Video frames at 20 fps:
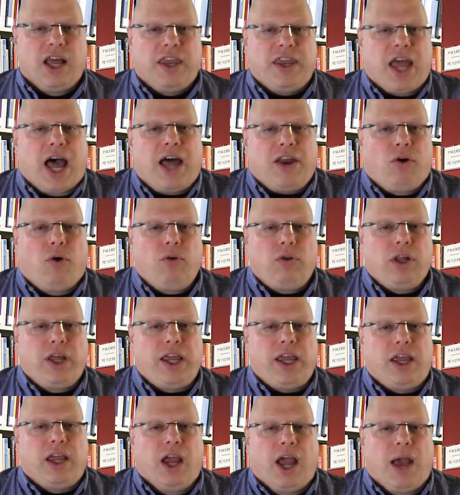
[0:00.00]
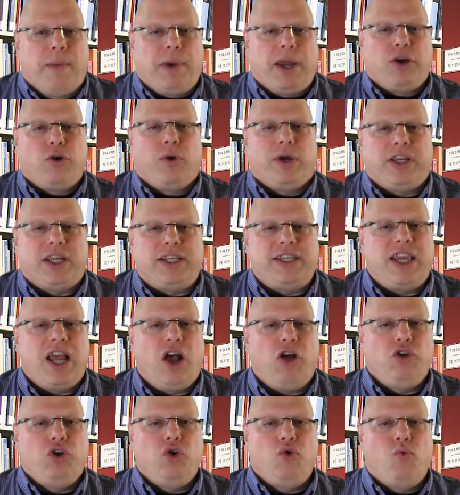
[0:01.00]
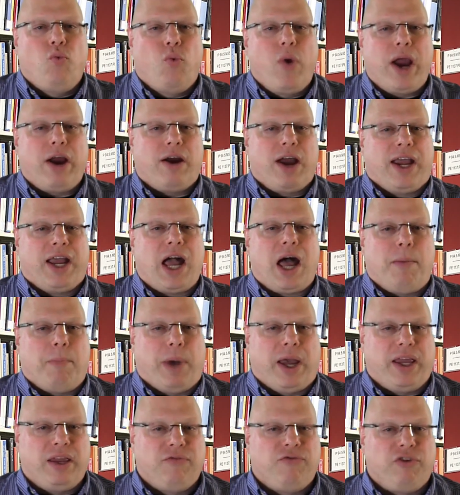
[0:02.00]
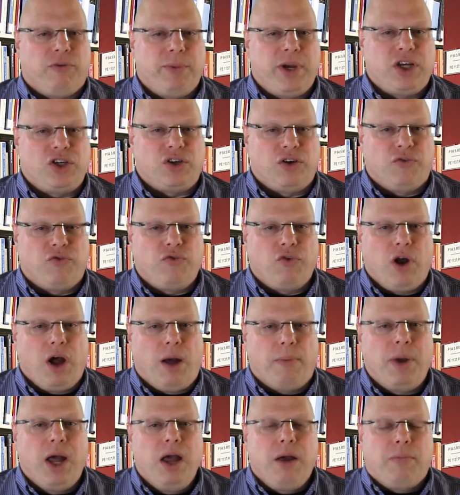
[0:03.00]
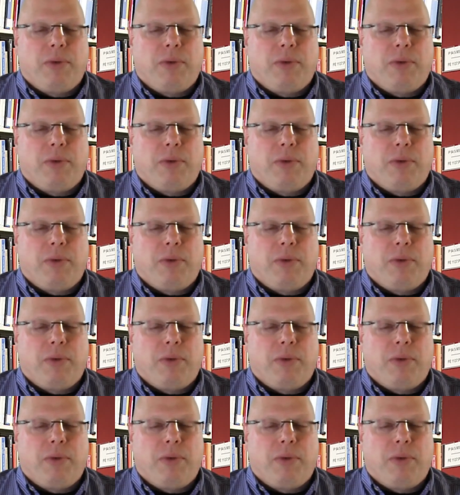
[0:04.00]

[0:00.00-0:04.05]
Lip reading: not only am I going to tell you where I got my information from,